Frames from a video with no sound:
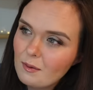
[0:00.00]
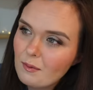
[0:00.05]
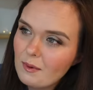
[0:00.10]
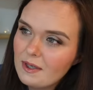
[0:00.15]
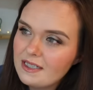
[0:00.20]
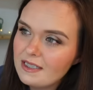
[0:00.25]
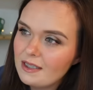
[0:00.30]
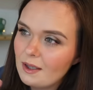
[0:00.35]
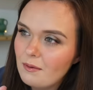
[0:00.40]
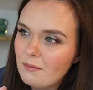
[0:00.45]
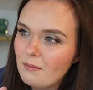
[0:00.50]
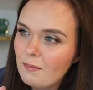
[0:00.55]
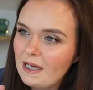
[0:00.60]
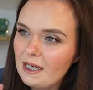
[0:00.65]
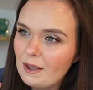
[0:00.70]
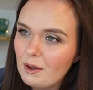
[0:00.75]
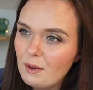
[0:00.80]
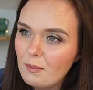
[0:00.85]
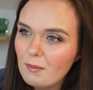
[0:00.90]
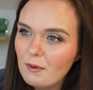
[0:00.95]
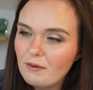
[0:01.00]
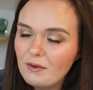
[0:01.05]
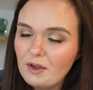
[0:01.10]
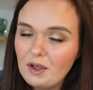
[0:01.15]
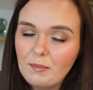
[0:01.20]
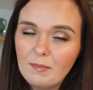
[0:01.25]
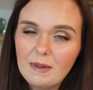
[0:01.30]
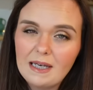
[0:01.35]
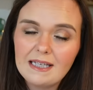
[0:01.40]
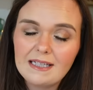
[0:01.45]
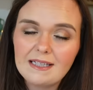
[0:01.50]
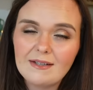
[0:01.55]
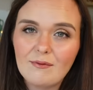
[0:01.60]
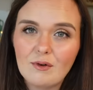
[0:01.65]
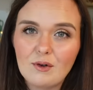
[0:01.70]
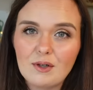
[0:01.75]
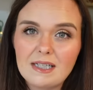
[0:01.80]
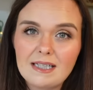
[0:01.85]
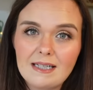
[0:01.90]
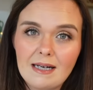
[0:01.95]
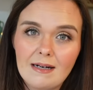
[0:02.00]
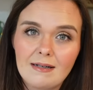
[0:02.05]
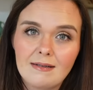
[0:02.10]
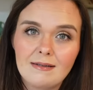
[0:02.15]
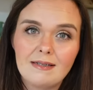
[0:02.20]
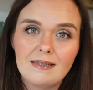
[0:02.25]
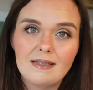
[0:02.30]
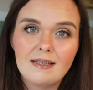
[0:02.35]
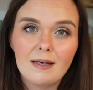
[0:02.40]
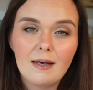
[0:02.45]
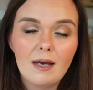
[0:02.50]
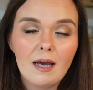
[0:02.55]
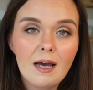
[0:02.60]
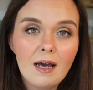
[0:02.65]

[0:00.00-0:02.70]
we went to go and pick up a few bits for Stan's